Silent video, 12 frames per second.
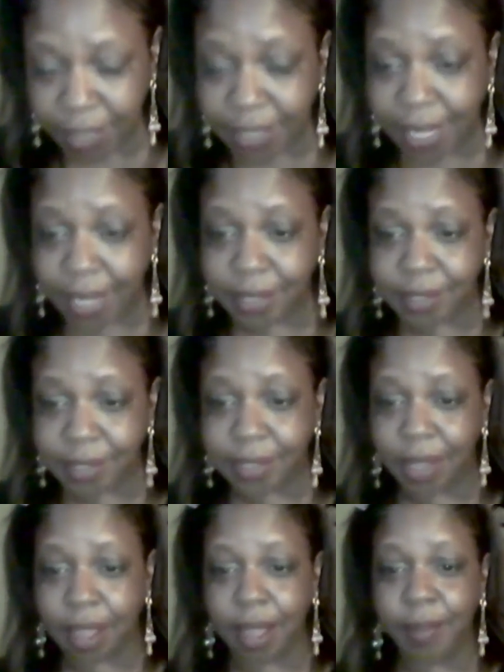Yes.
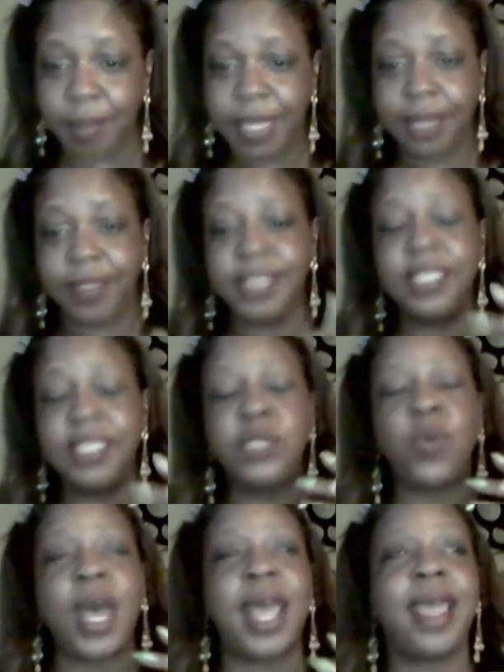This is
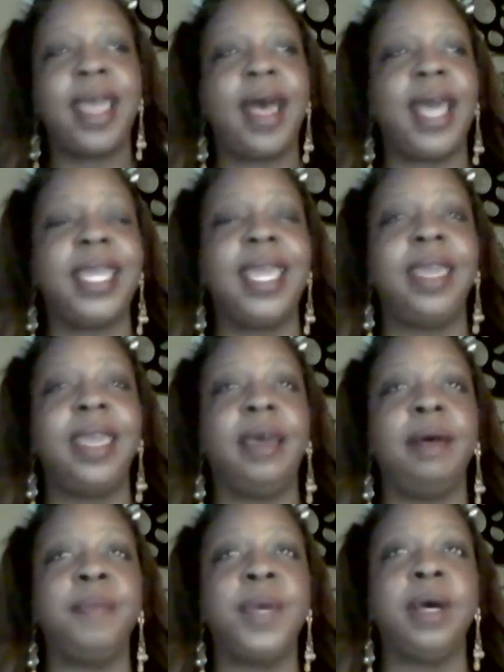why I
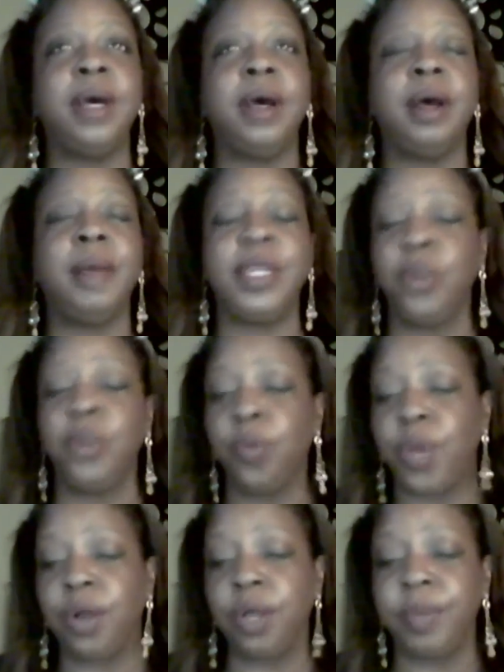am, and you're
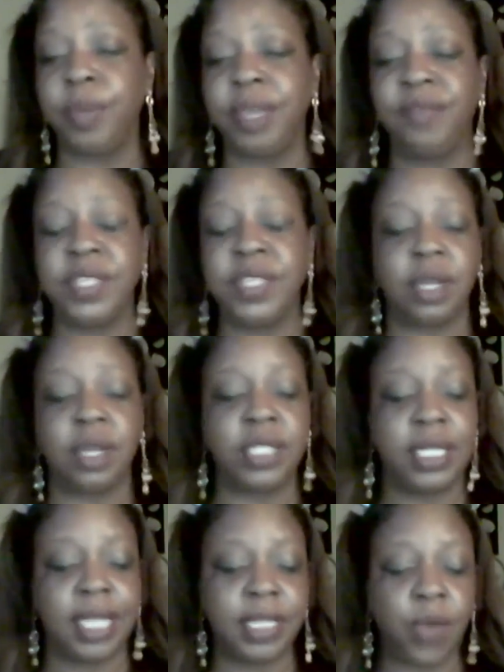welcome, Enfy Star.
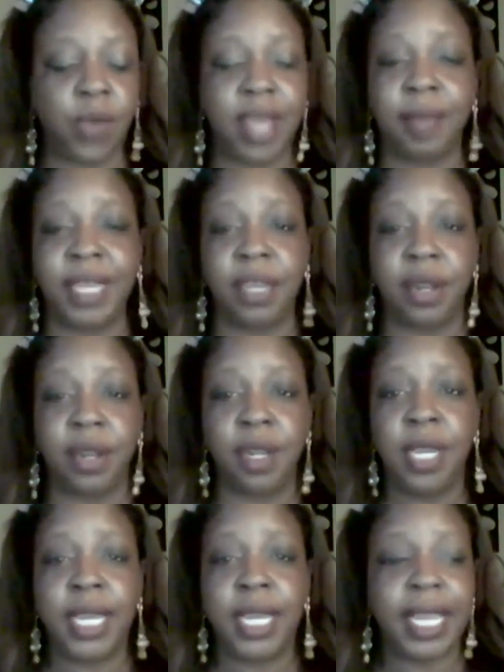See, that's why I'm here.
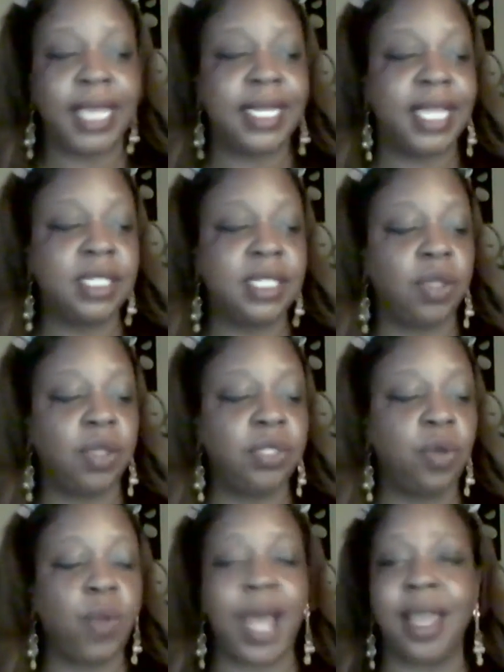And that's
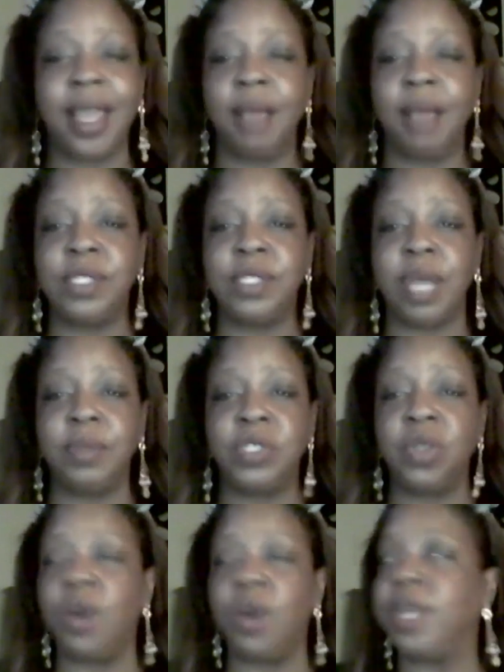also why I'm
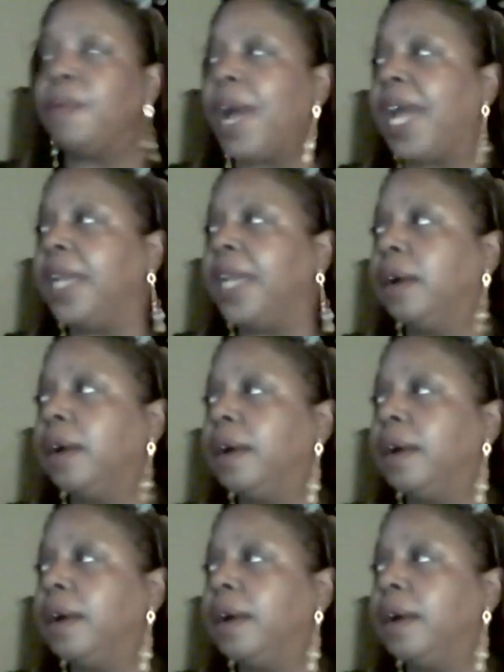starting my